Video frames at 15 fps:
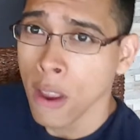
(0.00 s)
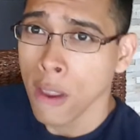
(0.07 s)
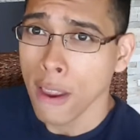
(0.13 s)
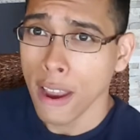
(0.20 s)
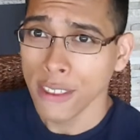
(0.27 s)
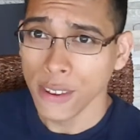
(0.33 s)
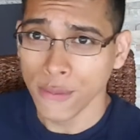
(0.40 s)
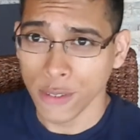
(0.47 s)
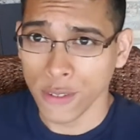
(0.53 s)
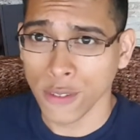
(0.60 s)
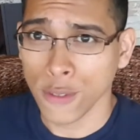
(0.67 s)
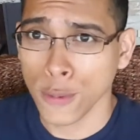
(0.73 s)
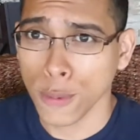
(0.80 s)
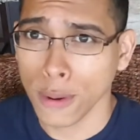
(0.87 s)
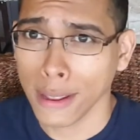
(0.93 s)
as I've
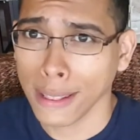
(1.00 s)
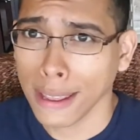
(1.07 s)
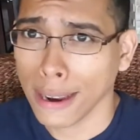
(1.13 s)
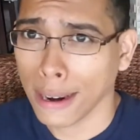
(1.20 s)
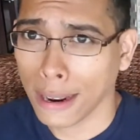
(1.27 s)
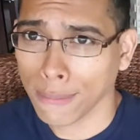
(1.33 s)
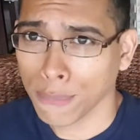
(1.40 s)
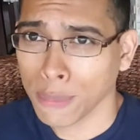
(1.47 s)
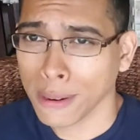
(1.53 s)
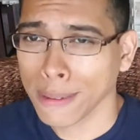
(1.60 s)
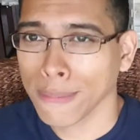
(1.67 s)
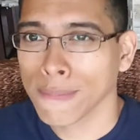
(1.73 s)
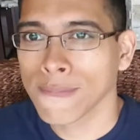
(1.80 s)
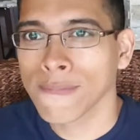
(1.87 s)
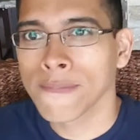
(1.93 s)
listened to it
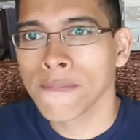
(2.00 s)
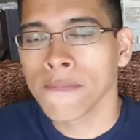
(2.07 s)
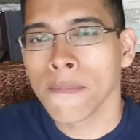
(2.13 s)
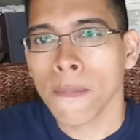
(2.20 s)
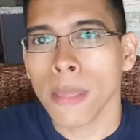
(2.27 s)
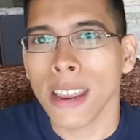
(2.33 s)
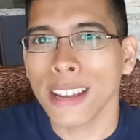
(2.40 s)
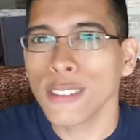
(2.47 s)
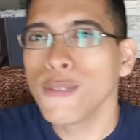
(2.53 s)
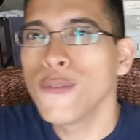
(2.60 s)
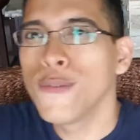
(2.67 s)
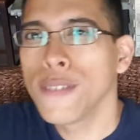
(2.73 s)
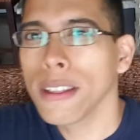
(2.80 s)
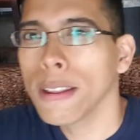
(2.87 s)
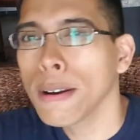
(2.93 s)
it's
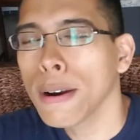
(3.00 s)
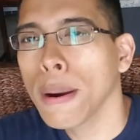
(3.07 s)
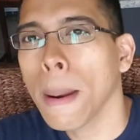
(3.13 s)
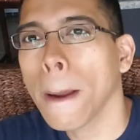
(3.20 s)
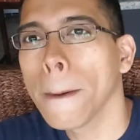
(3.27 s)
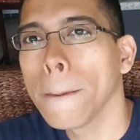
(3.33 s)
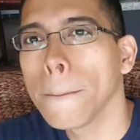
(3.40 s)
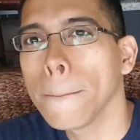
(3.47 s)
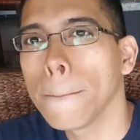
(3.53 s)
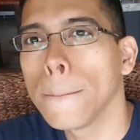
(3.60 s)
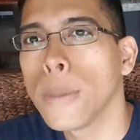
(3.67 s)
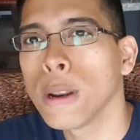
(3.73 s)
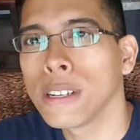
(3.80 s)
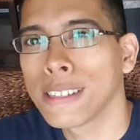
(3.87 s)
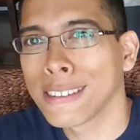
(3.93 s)
filler,
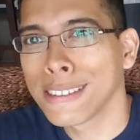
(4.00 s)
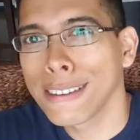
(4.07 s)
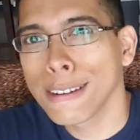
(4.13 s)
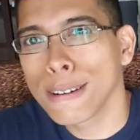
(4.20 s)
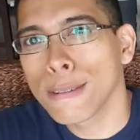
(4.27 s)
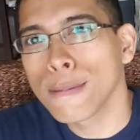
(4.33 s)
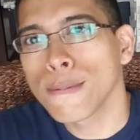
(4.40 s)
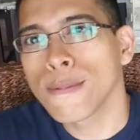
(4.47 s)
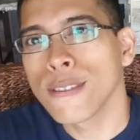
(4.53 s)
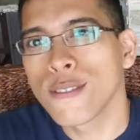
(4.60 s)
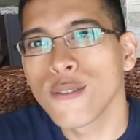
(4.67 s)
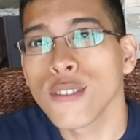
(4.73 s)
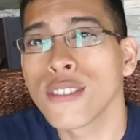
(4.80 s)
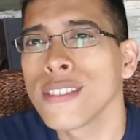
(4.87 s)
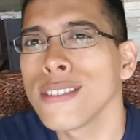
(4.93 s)
but it's
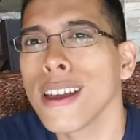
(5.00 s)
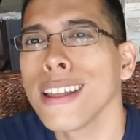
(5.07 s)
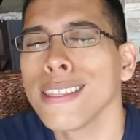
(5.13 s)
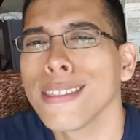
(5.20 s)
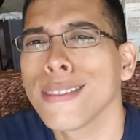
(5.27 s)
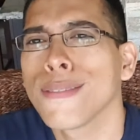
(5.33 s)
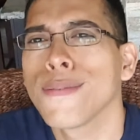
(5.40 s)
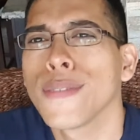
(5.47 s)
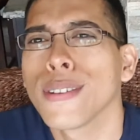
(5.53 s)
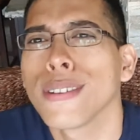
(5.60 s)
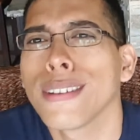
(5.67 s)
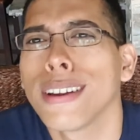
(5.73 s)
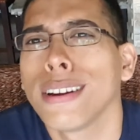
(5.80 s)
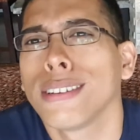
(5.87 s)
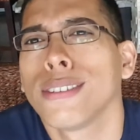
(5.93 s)
not
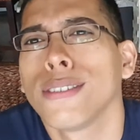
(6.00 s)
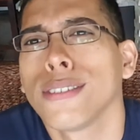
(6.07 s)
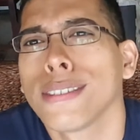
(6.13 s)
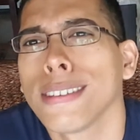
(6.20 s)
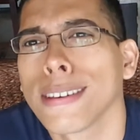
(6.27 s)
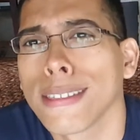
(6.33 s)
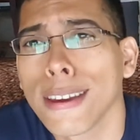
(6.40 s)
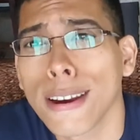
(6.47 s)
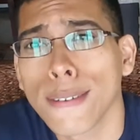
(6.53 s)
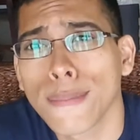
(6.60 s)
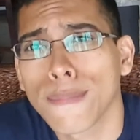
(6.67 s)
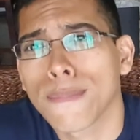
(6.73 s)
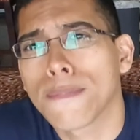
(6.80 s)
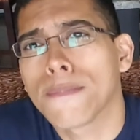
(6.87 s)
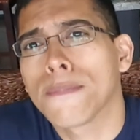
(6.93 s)
filler, it's just like
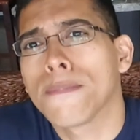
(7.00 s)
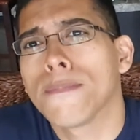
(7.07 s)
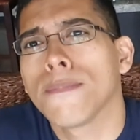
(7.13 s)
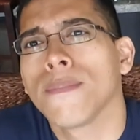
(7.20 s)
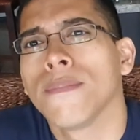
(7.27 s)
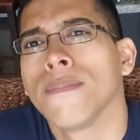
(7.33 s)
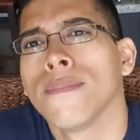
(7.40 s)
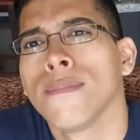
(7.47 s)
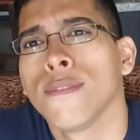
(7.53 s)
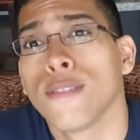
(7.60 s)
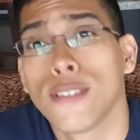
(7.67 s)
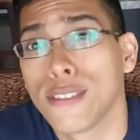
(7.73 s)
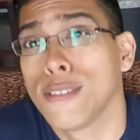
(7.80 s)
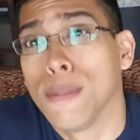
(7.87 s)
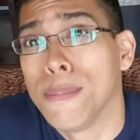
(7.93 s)
there
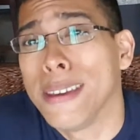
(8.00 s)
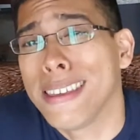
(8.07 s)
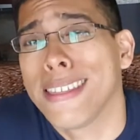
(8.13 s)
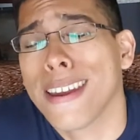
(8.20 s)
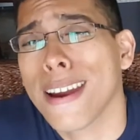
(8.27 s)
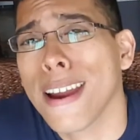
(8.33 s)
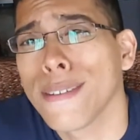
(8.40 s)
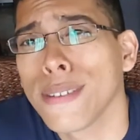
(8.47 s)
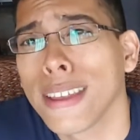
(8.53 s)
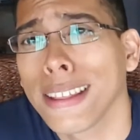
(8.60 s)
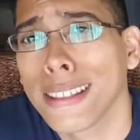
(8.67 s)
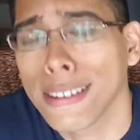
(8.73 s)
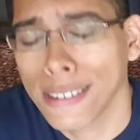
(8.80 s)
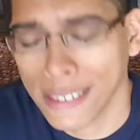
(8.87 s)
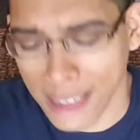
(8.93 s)
to be there. I feel like
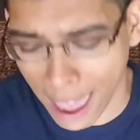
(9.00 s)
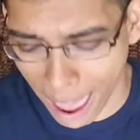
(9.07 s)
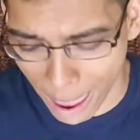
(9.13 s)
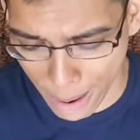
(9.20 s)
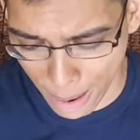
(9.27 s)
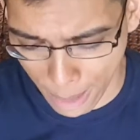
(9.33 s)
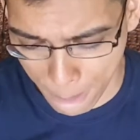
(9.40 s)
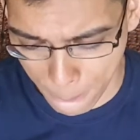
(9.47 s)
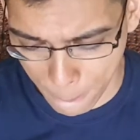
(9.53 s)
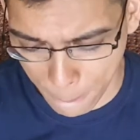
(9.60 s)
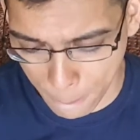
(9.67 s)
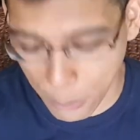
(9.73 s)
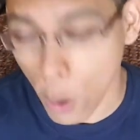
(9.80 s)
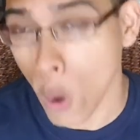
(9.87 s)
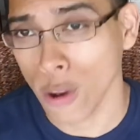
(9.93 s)
this had a
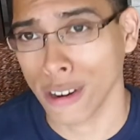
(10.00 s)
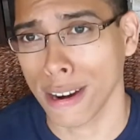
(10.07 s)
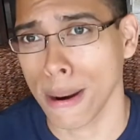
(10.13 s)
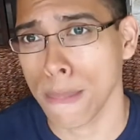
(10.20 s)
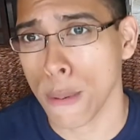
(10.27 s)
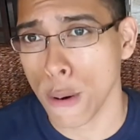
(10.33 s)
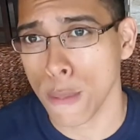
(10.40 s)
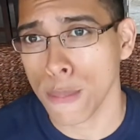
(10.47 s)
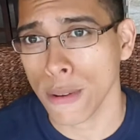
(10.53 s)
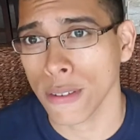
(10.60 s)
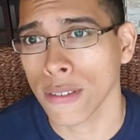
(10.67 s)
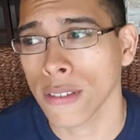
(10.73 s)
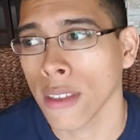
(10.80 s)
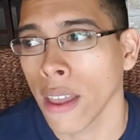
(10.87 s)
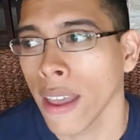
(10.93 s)
point and a
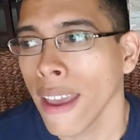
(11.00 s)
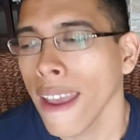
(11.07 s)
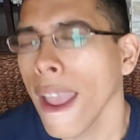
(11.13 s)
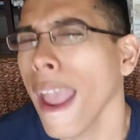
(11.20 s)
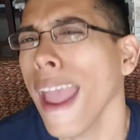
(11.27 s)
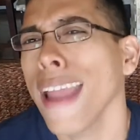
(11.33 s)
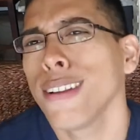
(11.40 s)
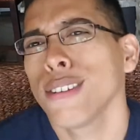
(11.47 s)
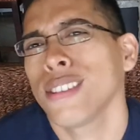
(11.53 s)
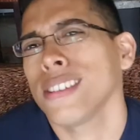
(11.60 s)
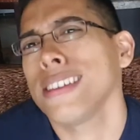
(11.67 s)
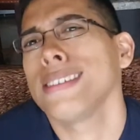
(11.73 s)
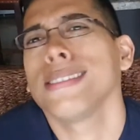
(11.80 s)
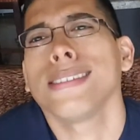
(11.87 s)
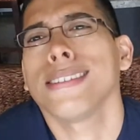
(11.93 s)
purpose. It
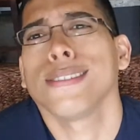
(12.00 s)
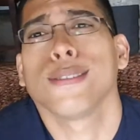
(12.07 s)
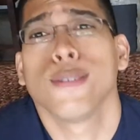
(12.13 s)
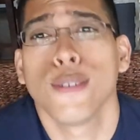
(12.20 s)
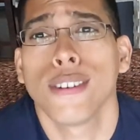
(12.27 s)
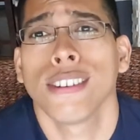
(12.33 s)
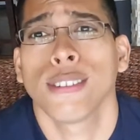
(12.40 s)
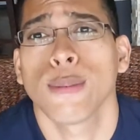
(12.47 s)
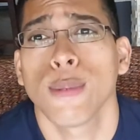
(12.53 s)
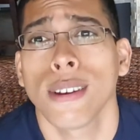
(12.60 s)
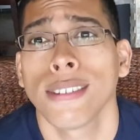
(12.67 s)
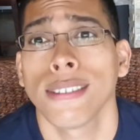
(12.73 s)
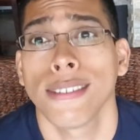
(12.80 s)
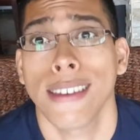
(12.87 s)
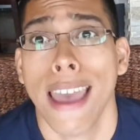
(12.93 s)
just isn't as good as the
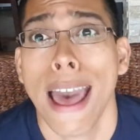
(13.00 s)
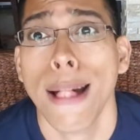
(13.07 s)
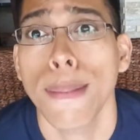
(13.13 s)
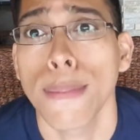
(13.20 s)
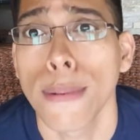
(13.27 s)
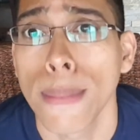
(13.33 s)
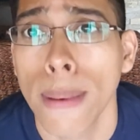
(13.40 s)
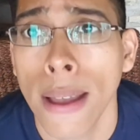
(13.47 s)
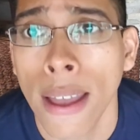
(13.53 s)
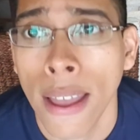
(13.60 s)
rest of the album.